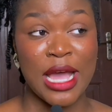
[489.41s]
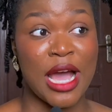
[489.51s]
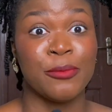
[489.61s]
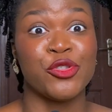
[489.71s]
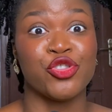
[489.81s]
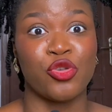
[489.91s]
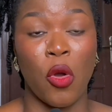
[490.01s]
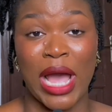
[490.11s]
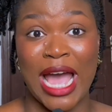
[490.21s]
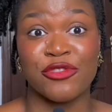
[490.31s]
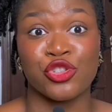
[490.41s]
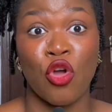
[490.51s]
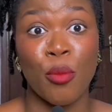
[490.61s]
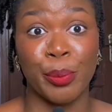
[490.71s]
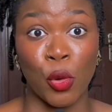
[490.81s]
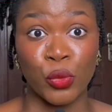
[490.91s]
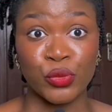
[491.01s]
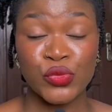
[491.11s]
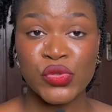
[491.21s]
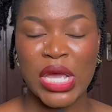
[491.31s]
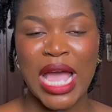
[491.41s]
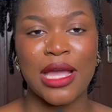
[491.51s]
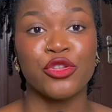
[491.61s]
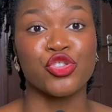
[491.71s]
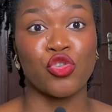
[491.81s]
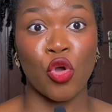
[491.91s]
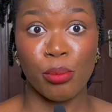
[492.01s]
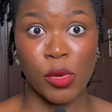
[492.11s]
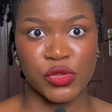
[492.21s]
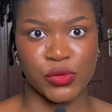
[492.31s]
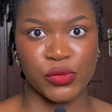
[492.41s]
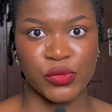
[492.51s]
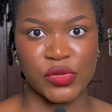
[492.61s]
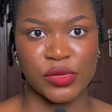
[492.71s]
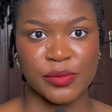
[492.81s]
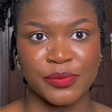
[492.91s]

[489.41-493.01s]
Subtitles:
I'm strong. I have strong bones and strong muscles.